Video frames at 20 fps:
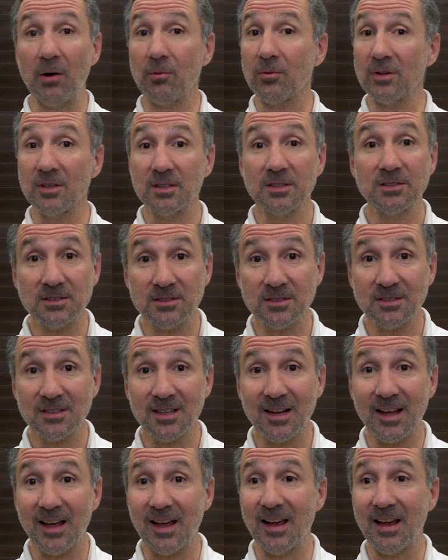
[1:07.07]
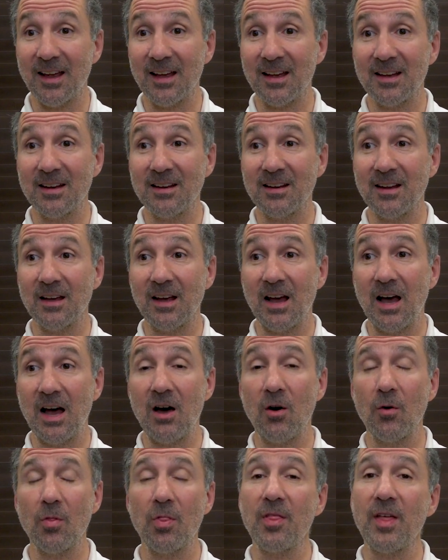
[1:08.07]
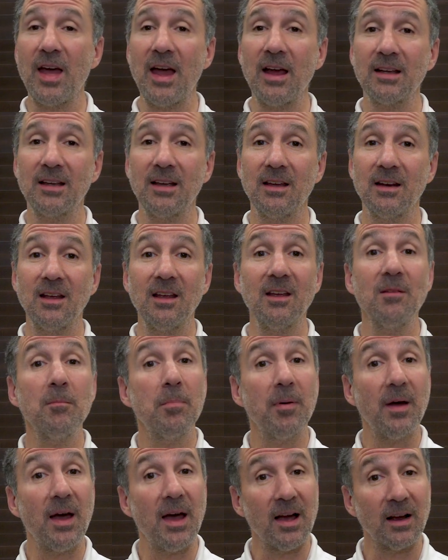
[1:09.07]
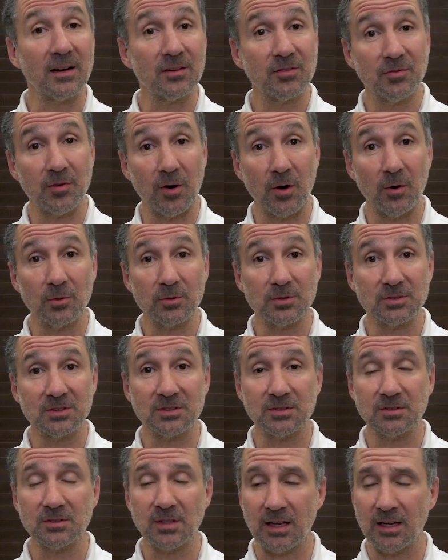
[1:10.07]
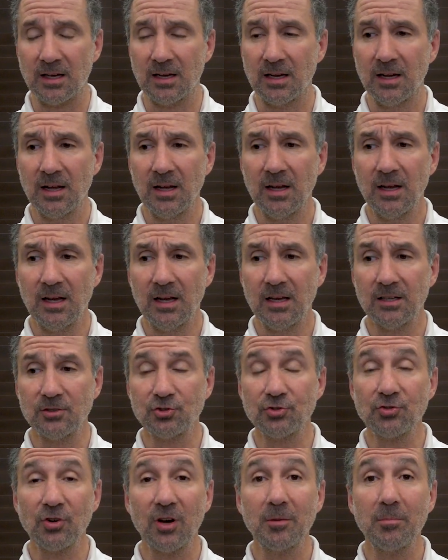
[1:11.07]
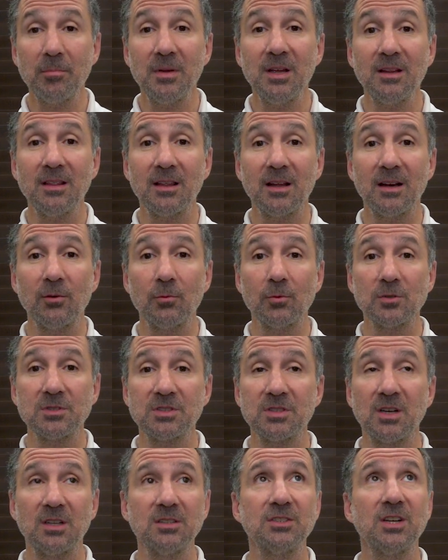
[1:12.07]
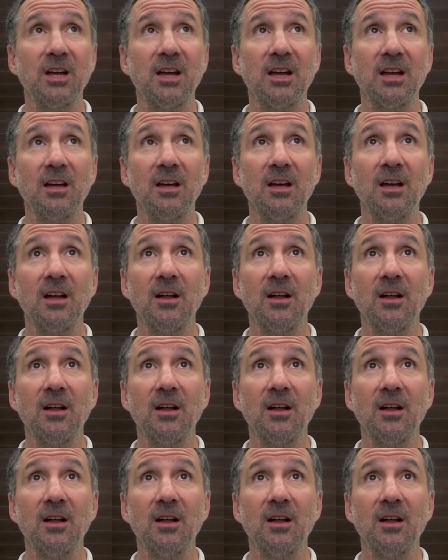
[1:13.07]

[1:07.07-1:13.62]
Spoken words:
religion, and how that can impact folks. And it struck me that it was such a